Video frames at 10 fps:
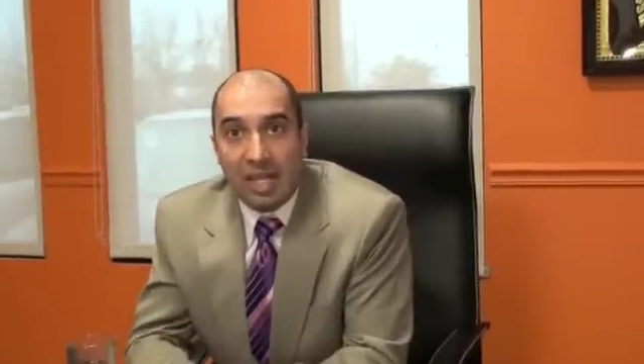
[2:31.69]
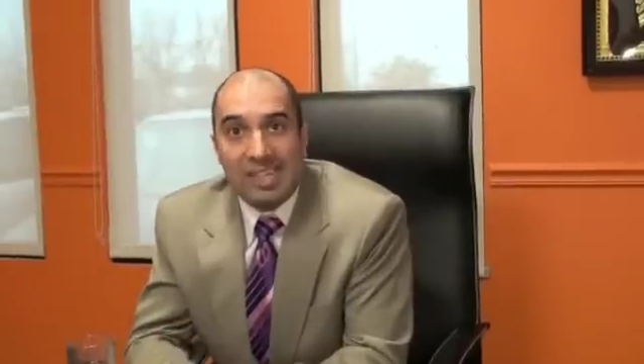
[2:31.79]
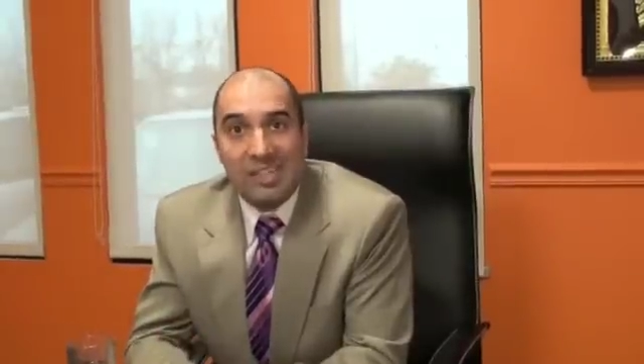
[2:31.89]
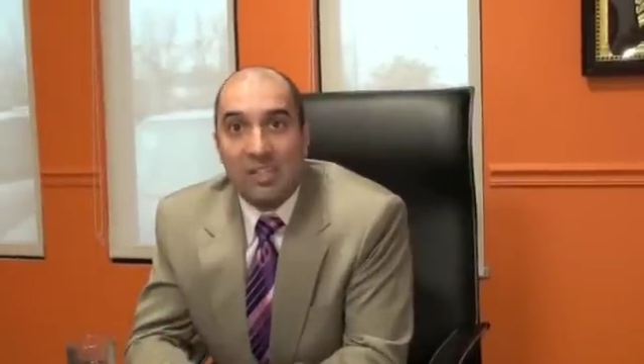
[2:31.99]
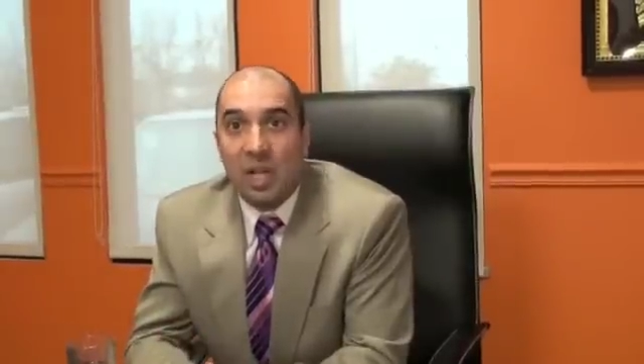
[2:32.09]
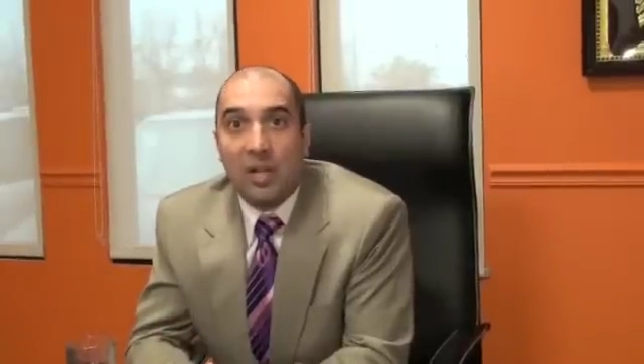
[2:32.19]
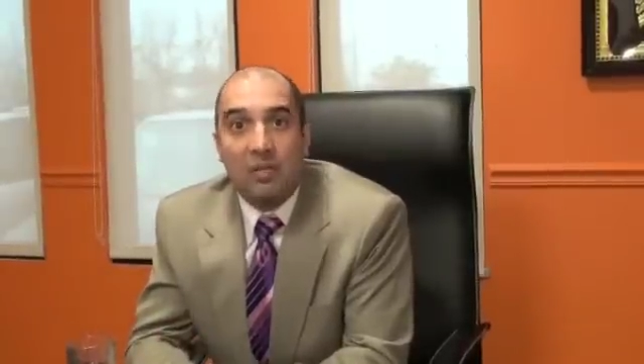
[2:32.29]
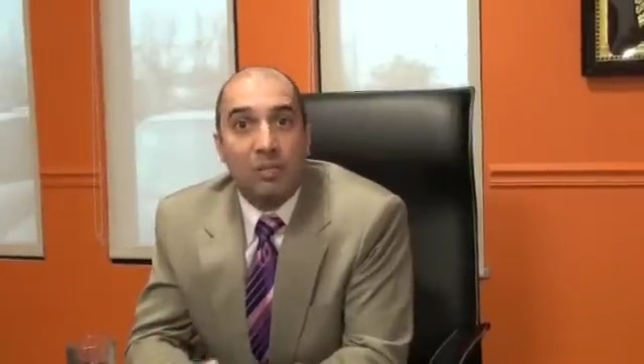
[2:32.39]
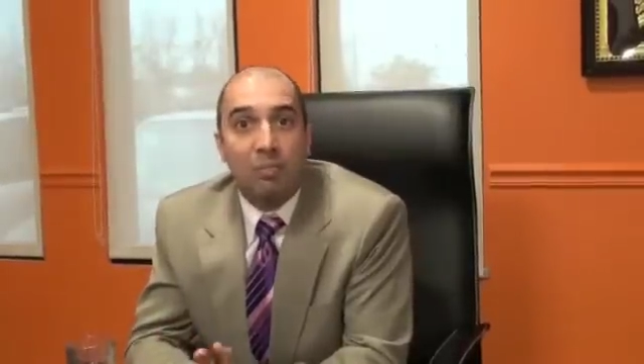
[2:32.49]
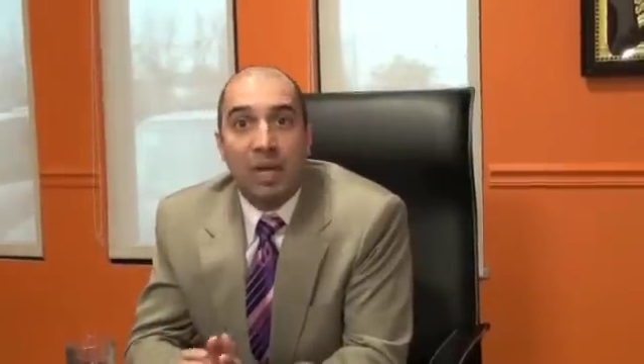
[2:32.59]
and
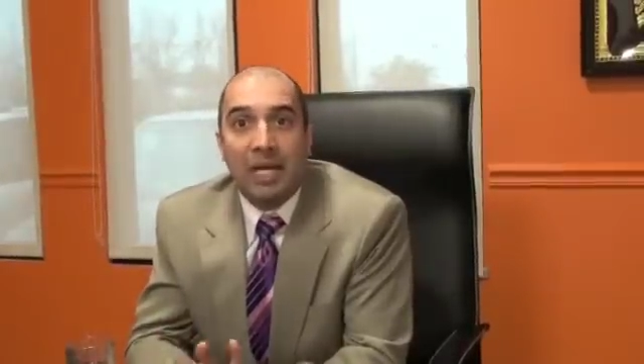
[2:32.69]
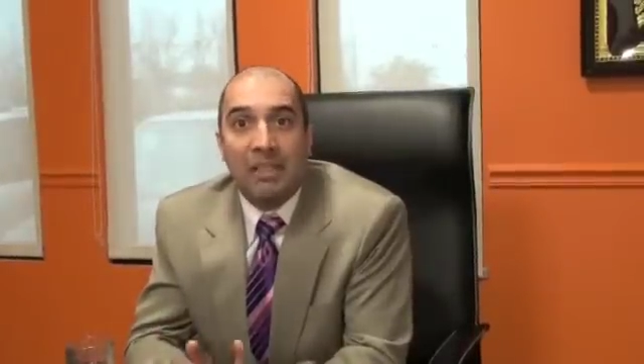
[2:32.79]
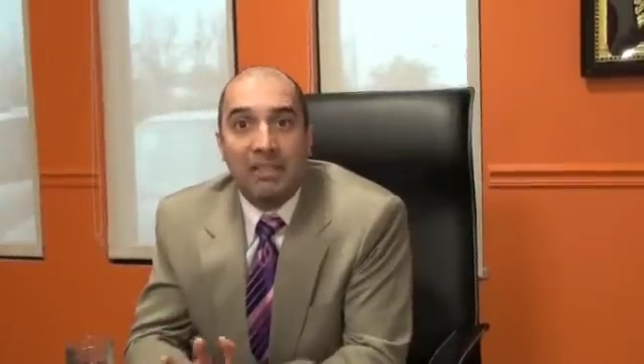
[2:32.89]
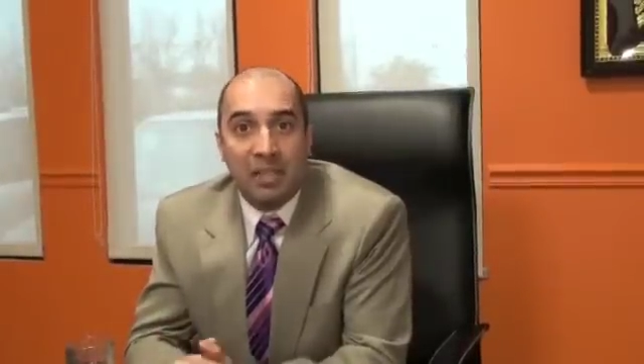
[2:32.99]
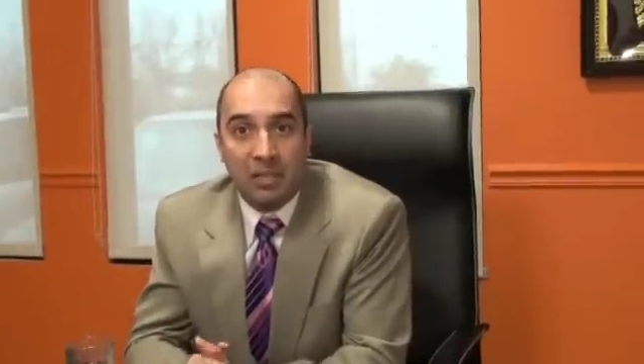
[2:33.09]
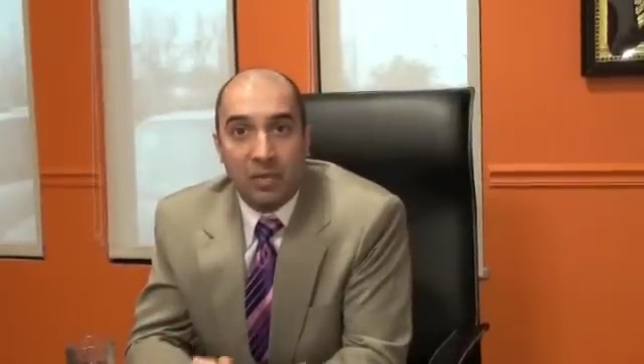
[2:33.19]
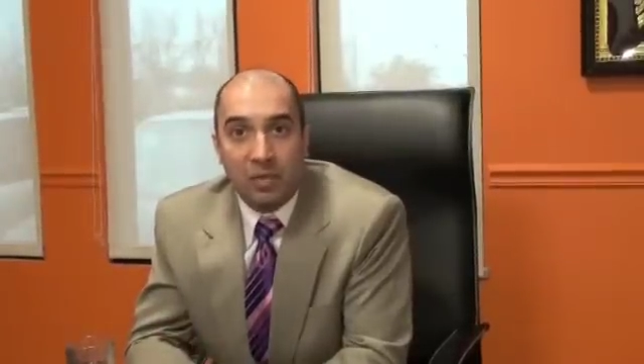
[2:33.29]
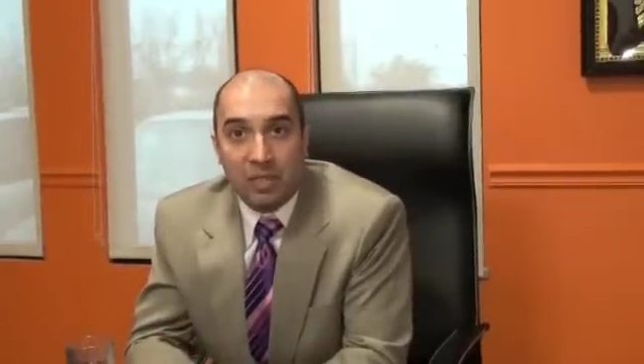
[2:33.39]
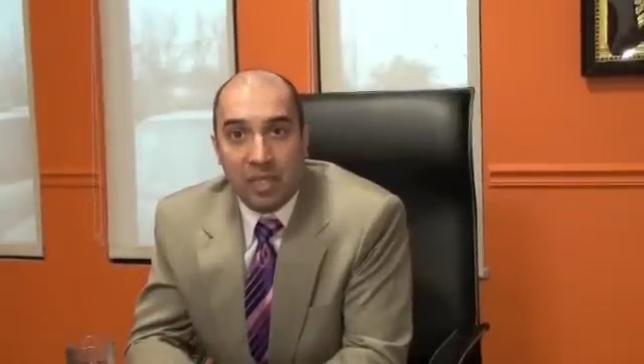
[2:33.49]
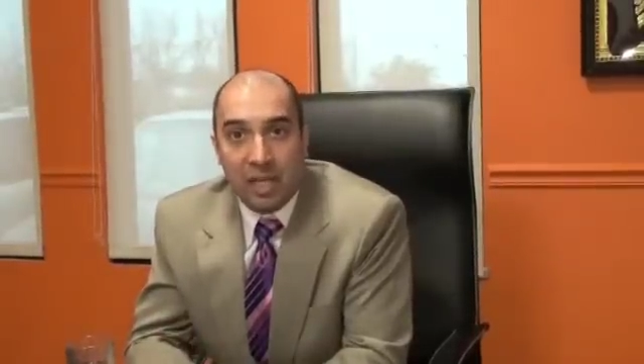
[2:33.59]
dissolves by itself
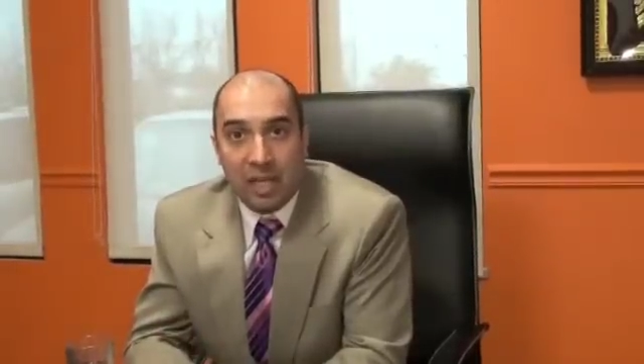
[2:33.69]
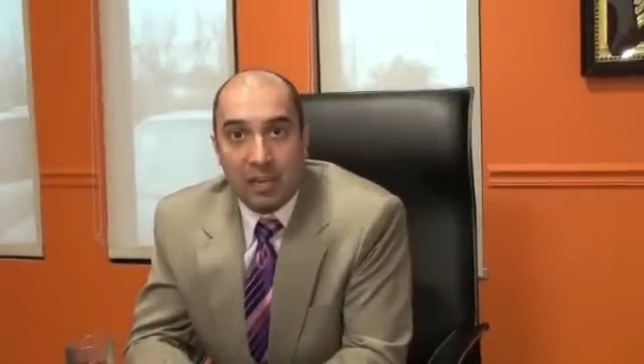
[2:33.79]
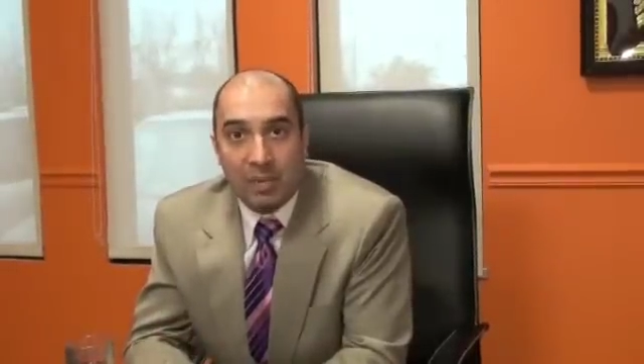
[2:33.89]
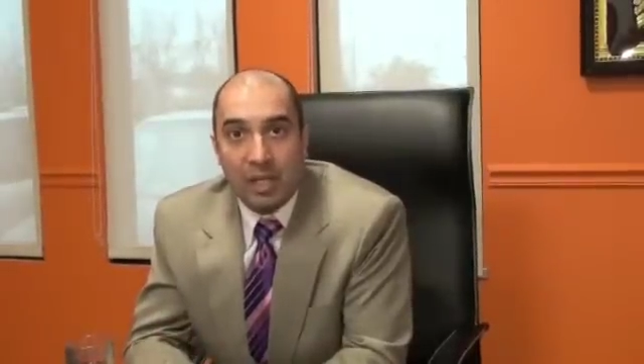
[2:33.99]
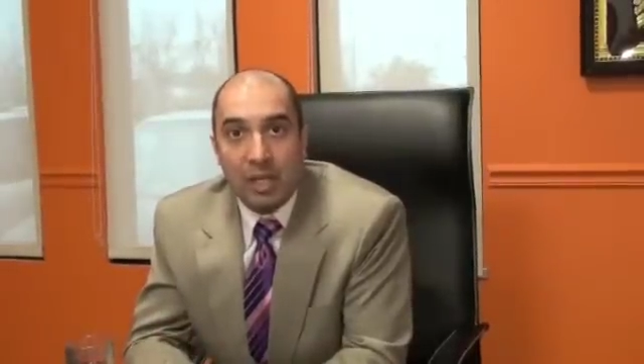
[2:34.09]
over time.